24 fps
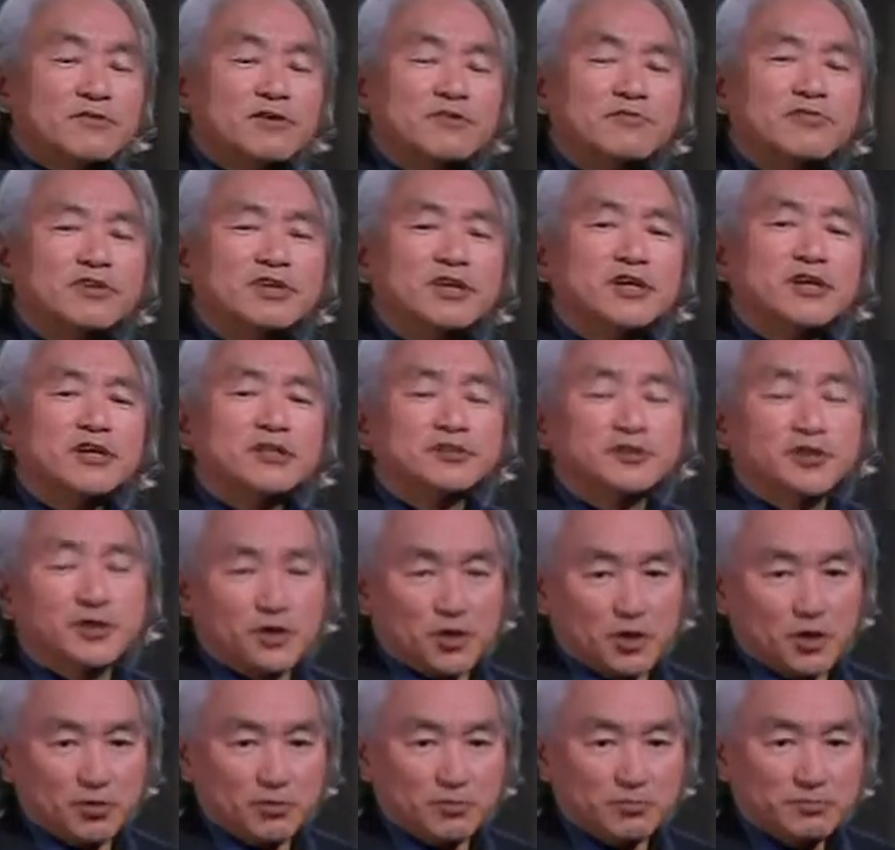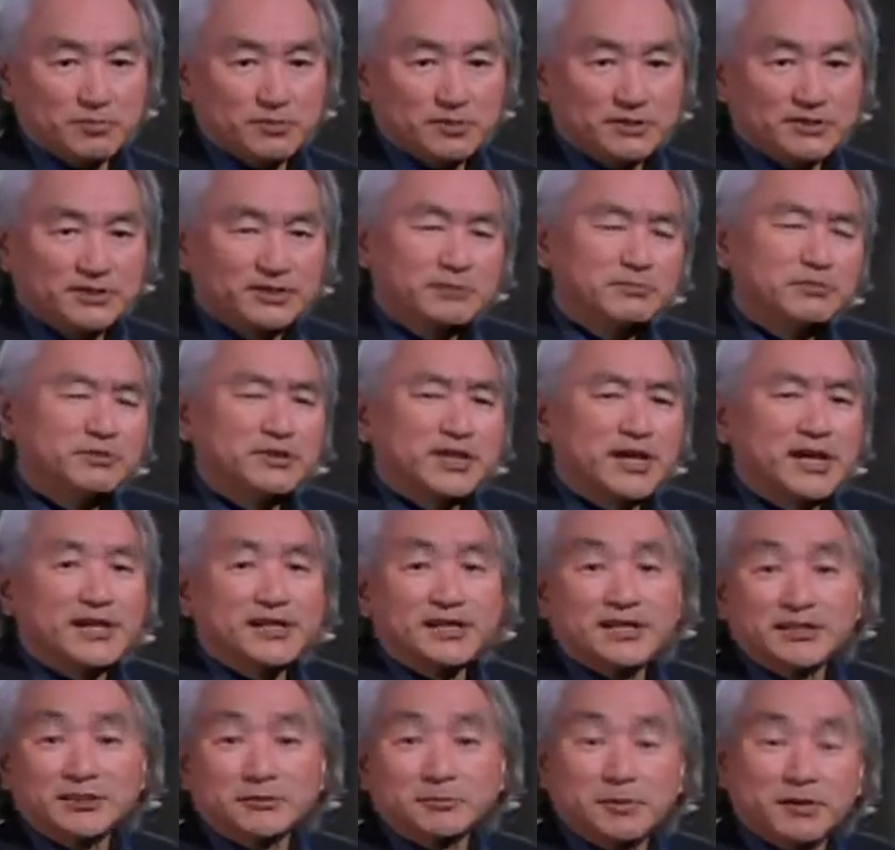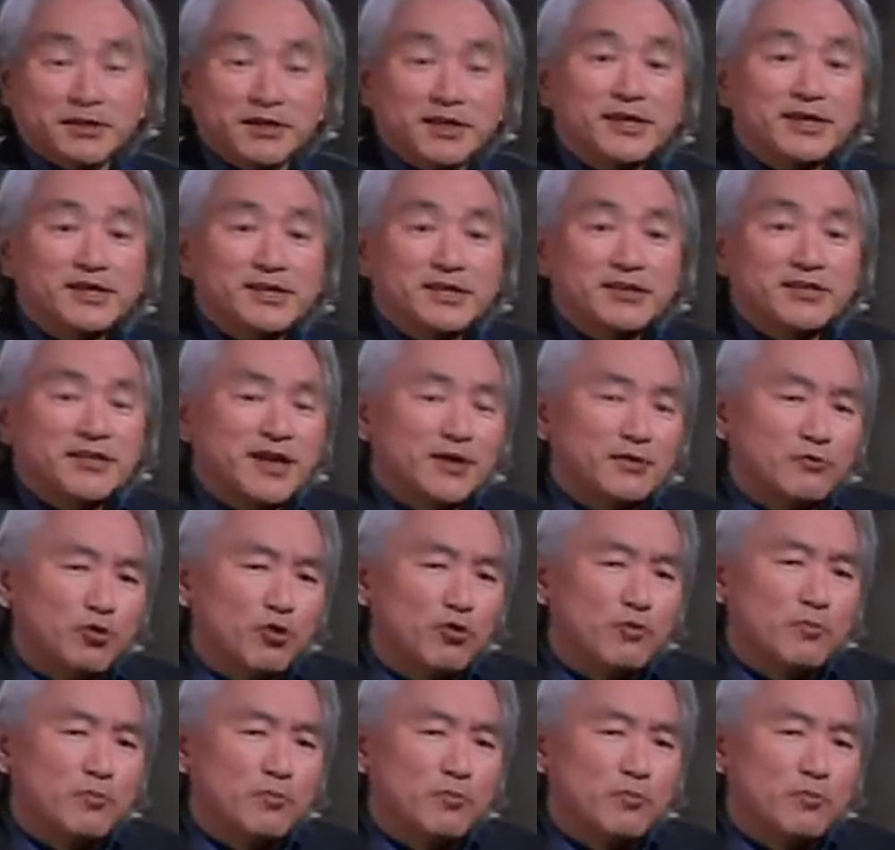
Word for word: Fifty years ago, some scientists predicted that